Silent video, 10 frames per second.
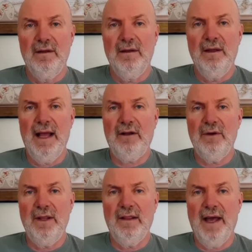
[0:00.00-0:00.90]

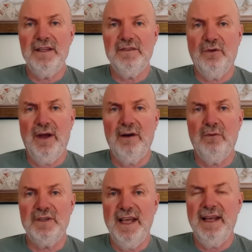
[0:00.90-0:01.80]
equity lines of credit
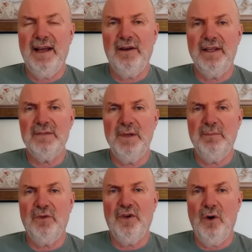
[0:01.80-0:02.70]
were taken out against
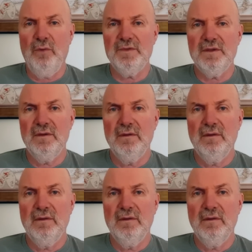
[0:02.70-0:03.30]
people's homes